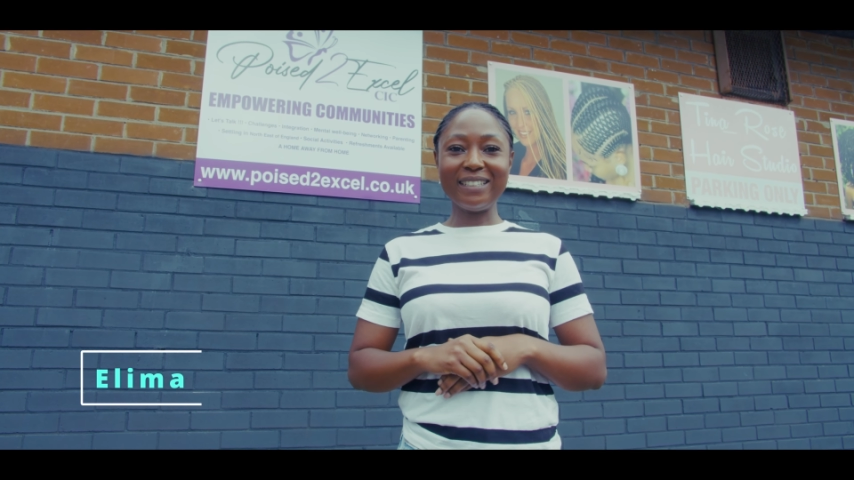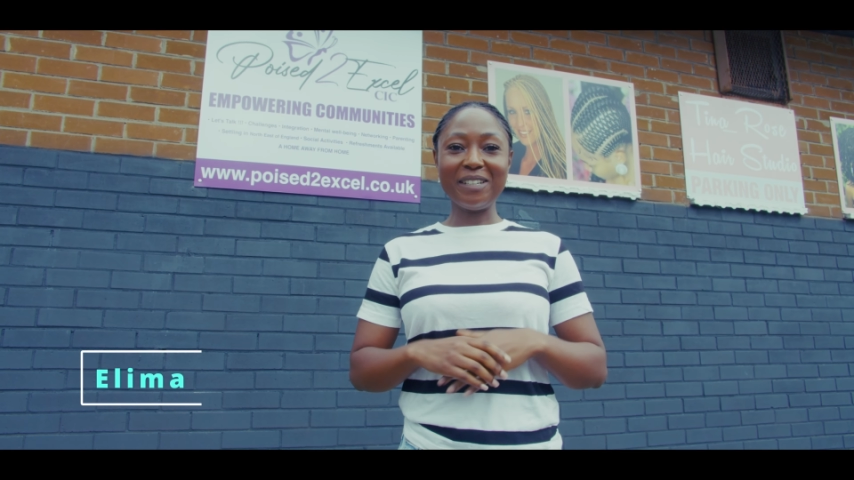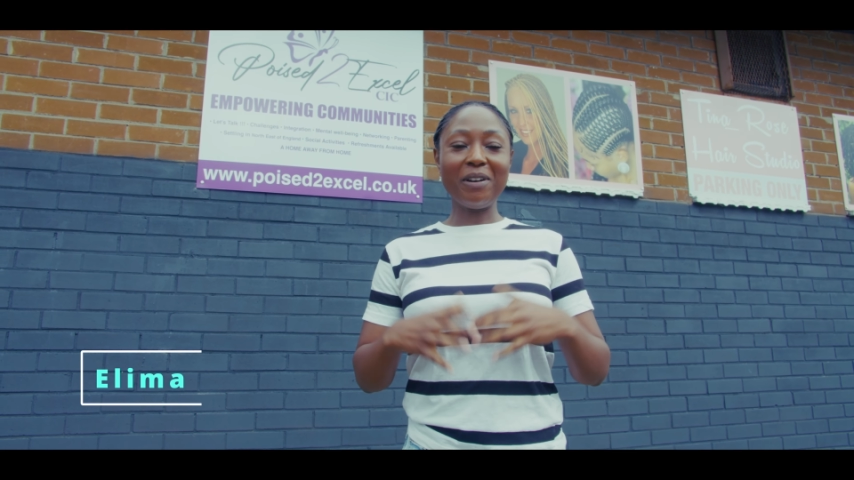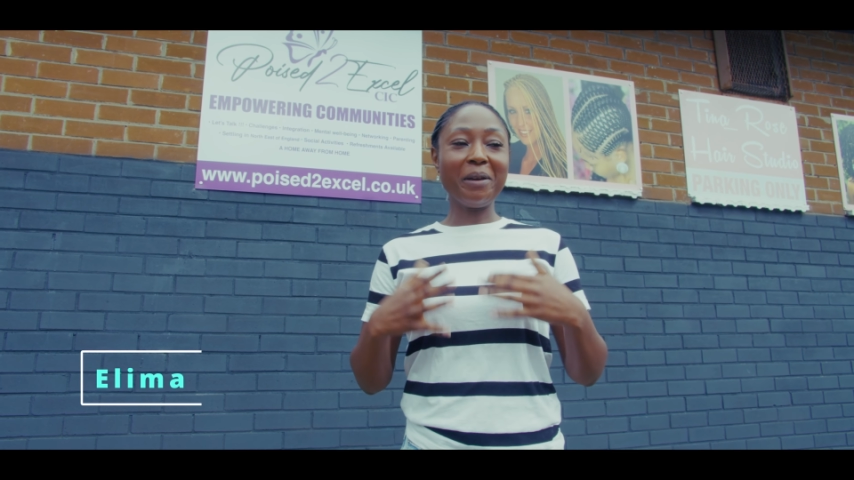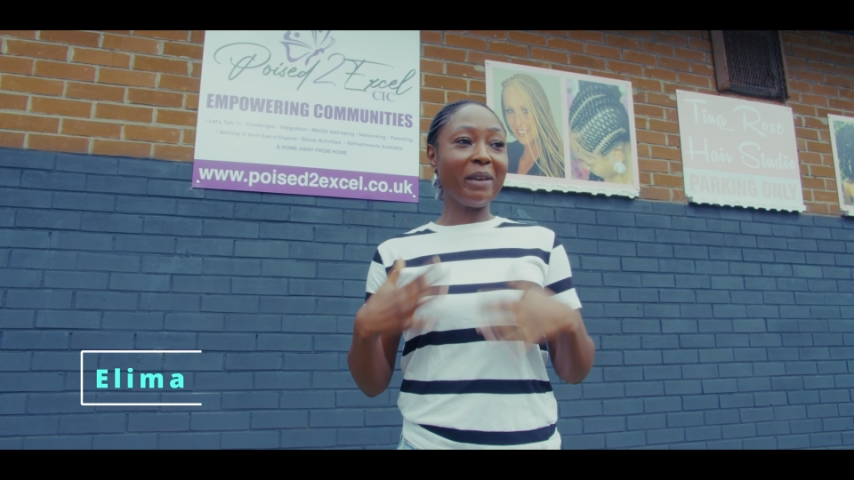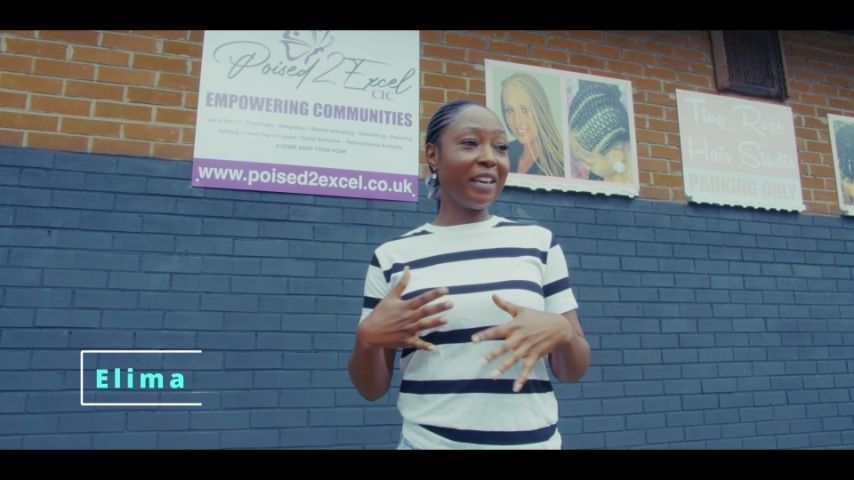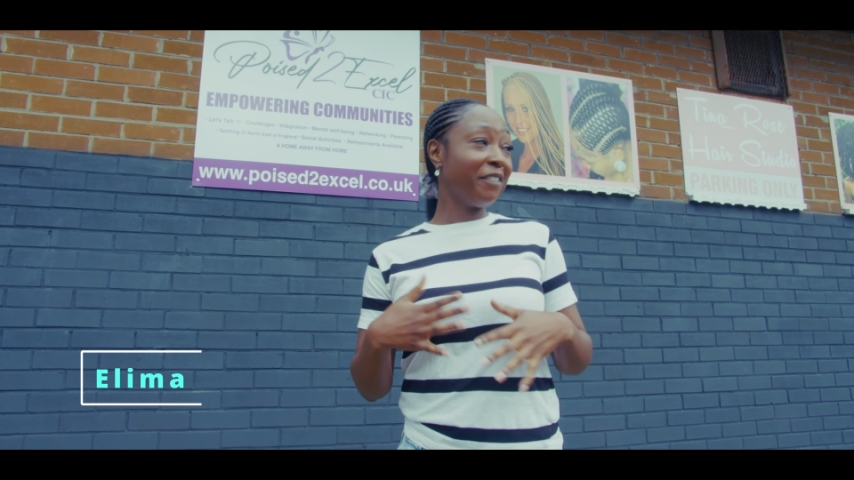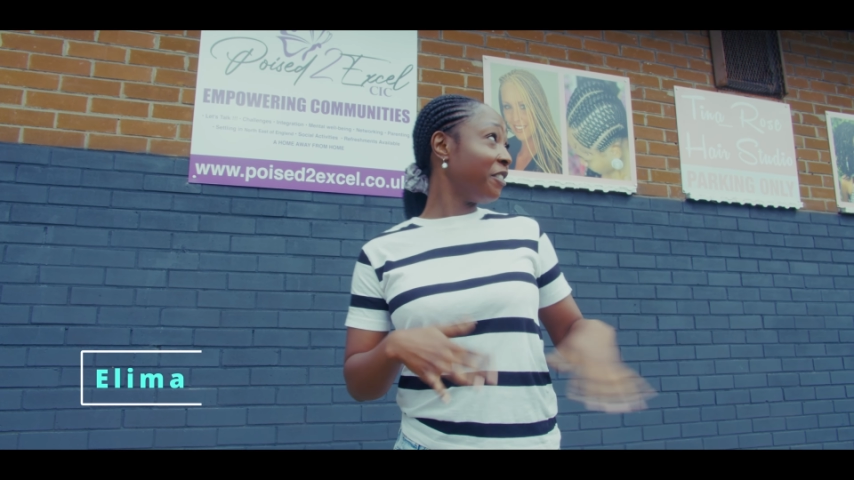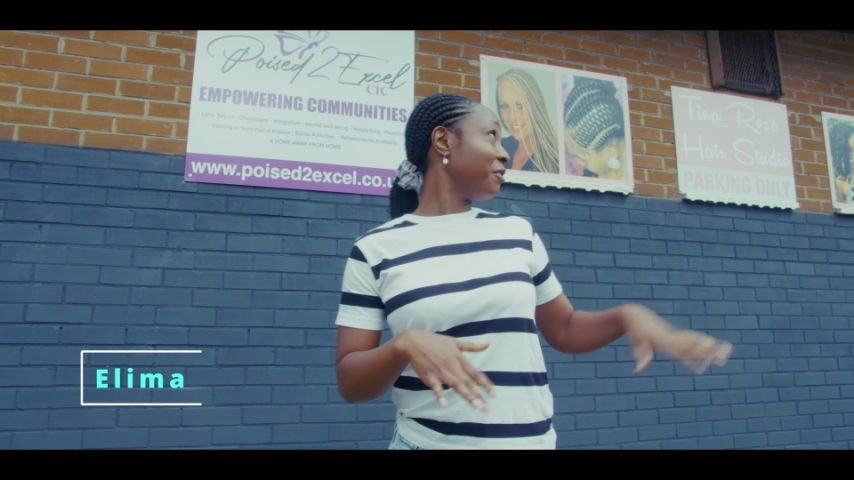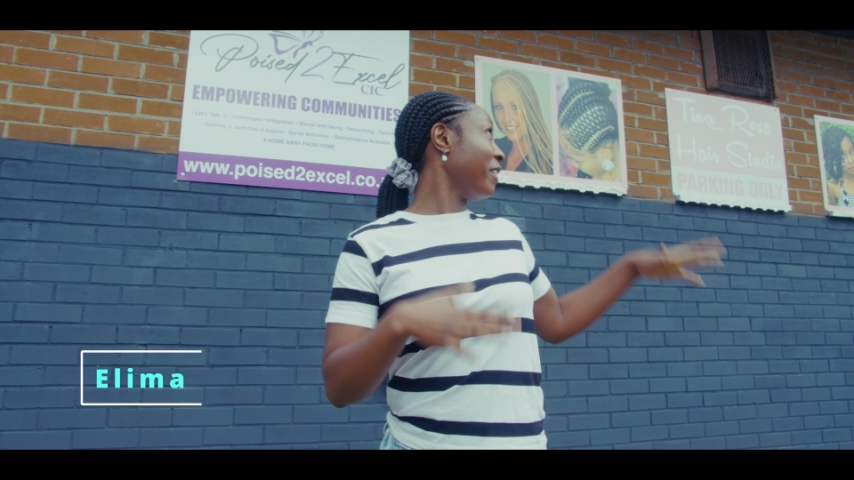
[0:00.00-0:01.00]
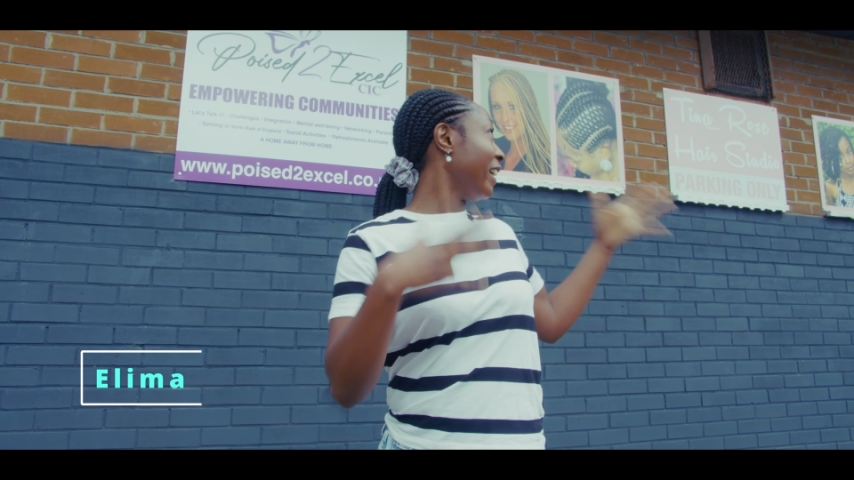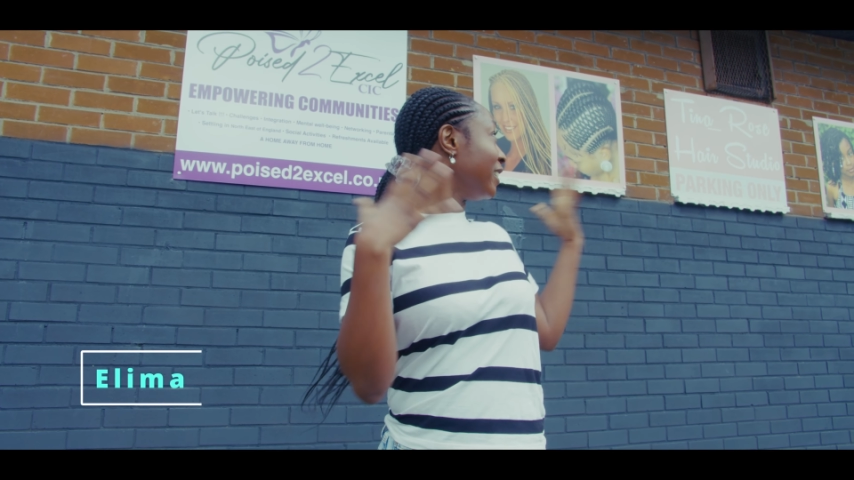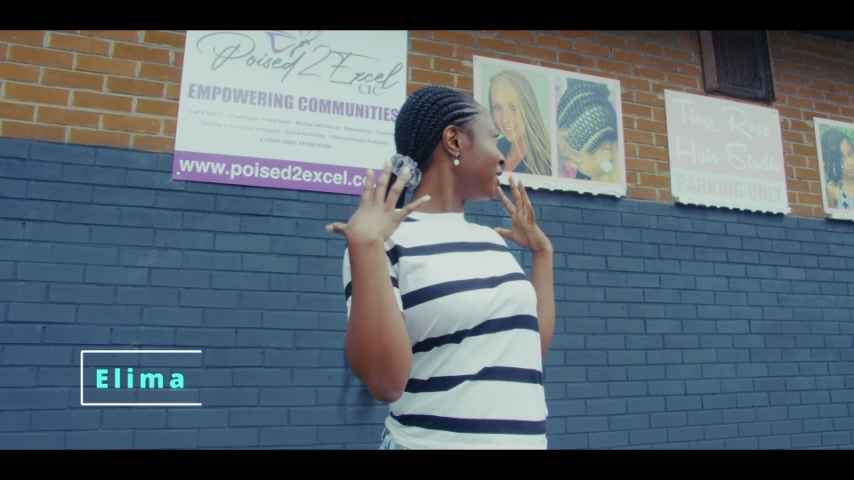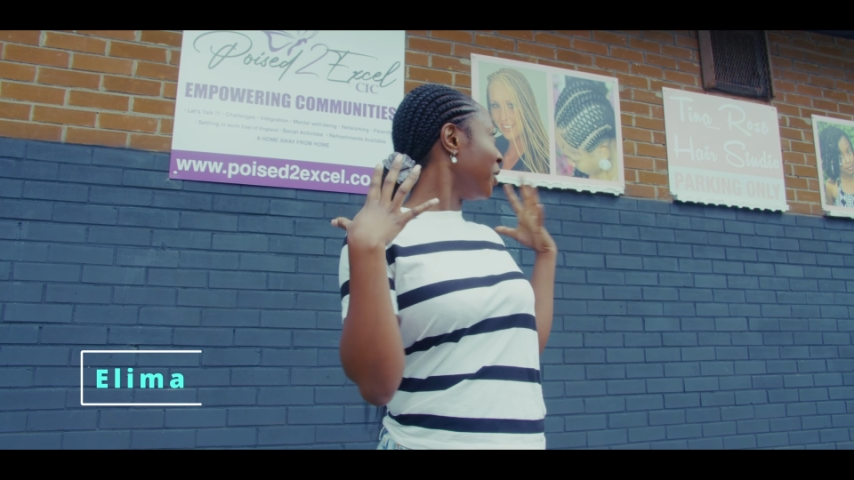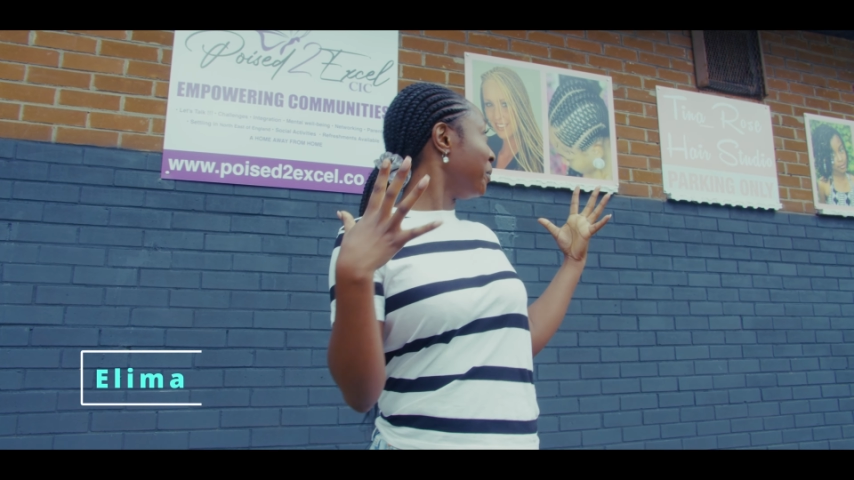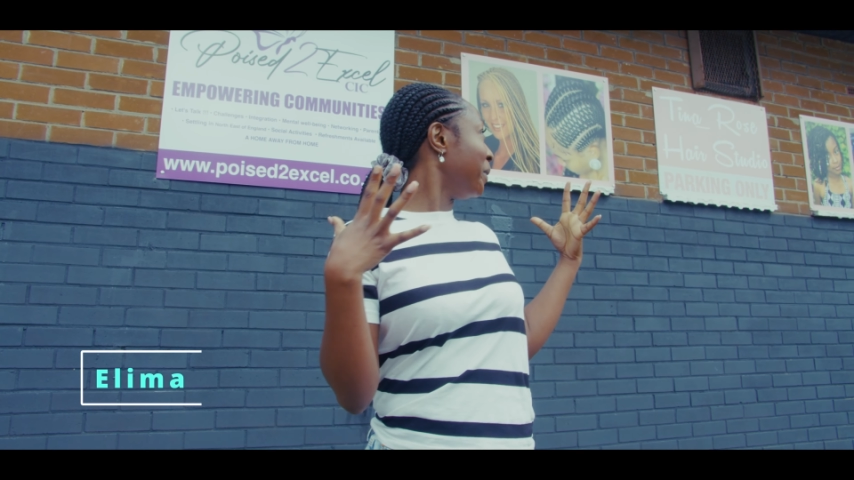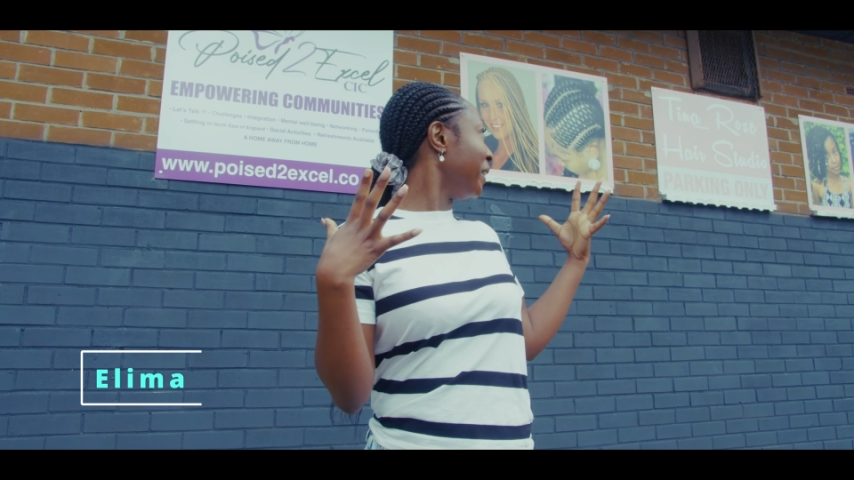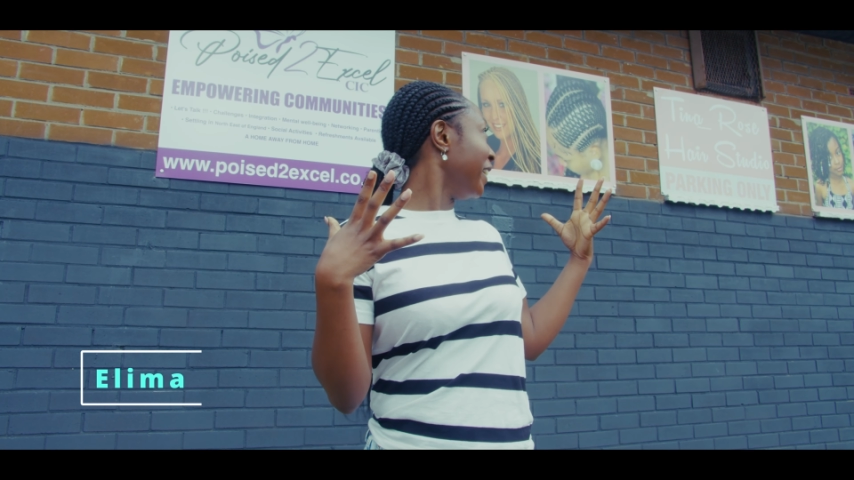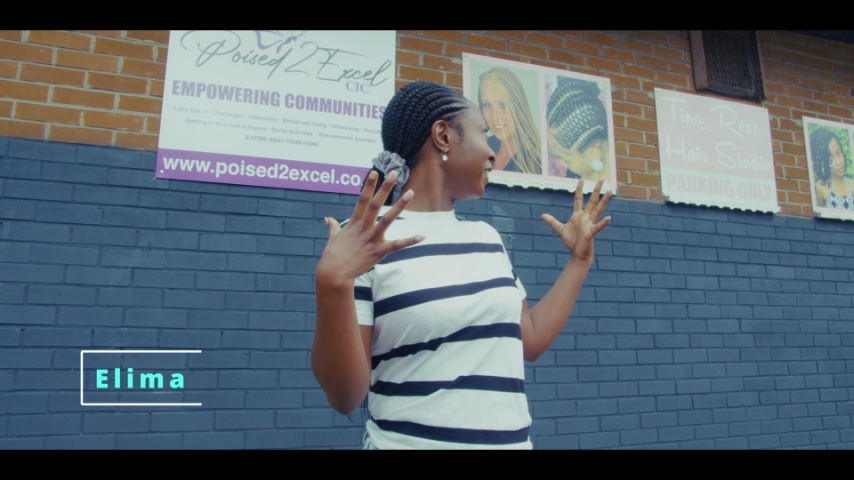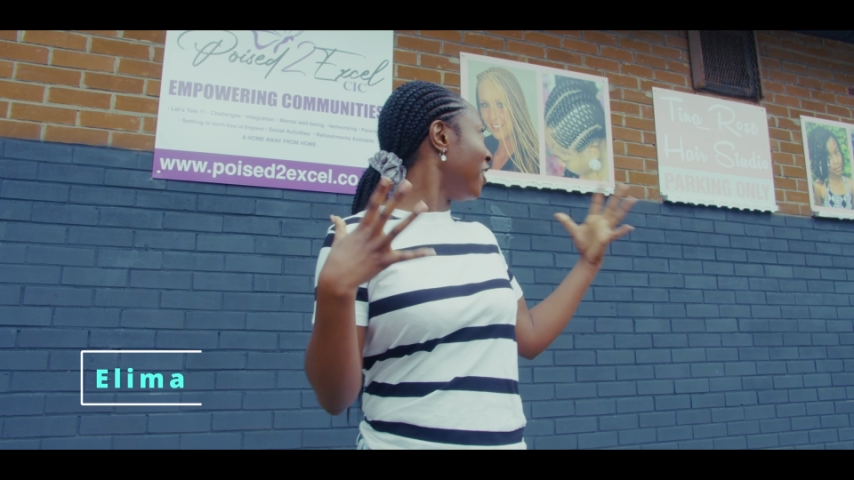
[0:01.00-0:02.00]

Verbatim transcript: So I'm here for the grand opening